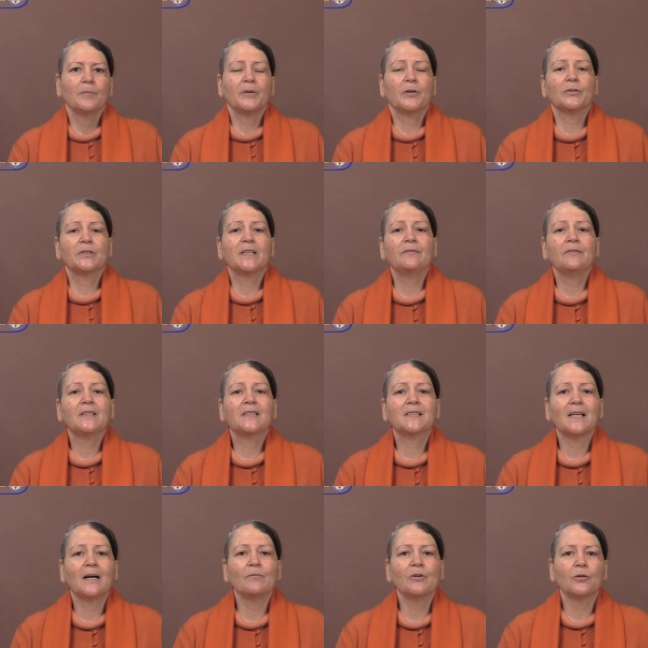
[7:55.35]
Because even
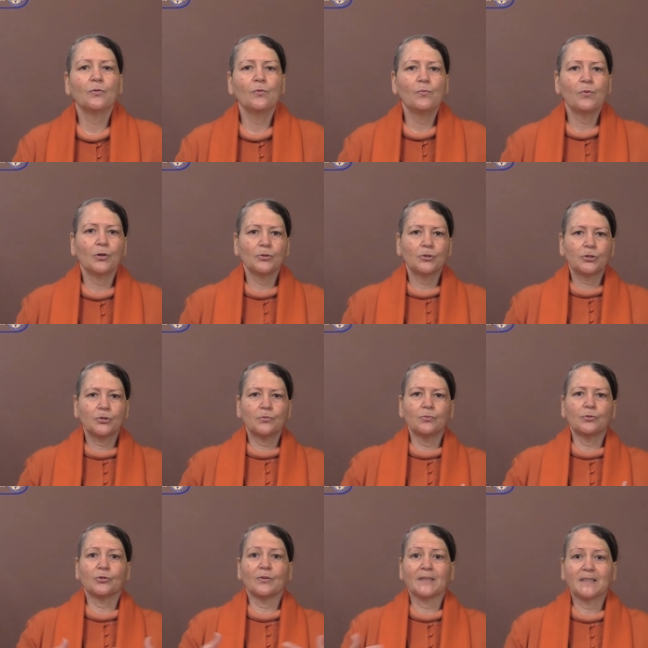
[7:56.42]
someone who wants
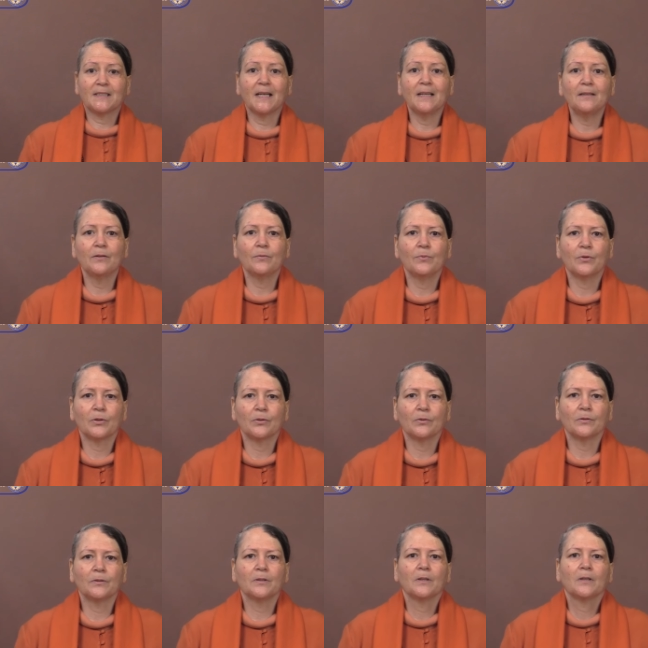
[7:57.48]
to transcend the
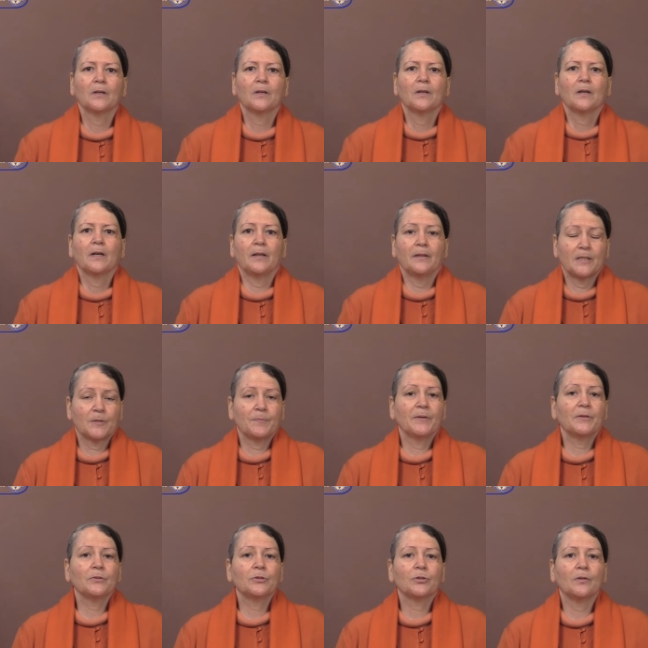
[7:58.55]
world in the
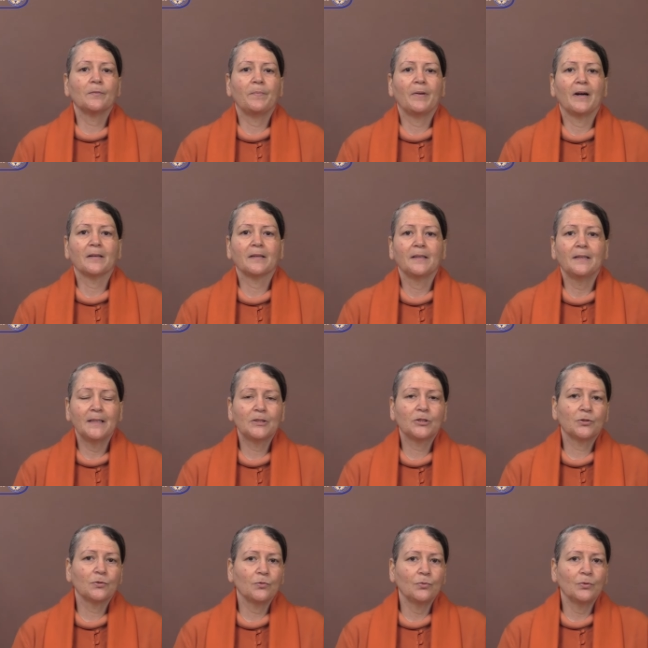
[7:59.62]
spiritual path
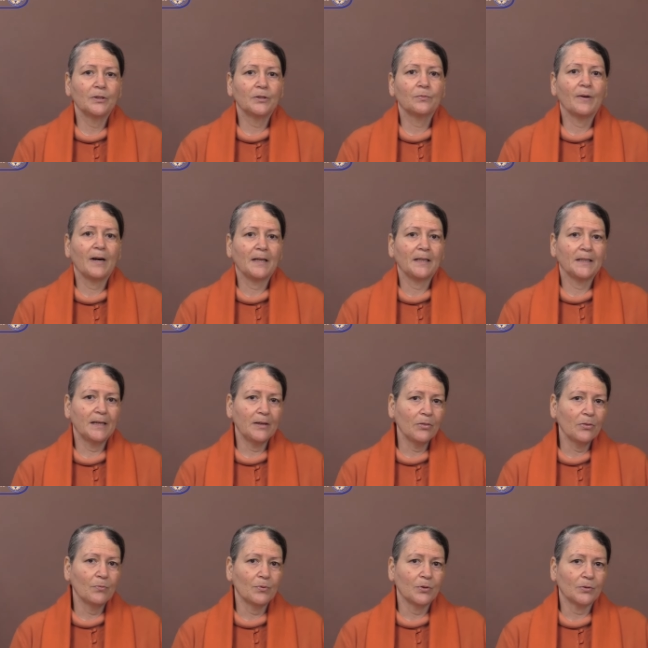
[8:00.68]
needs to do it while
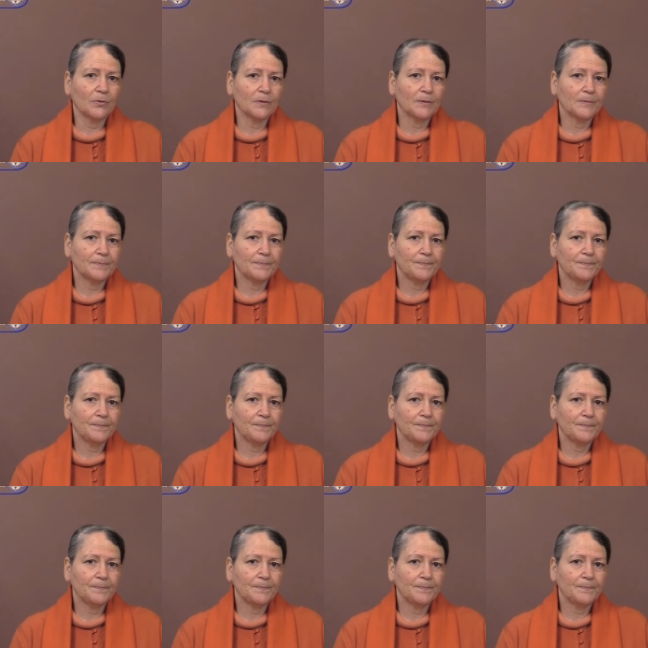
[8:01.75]
in the world.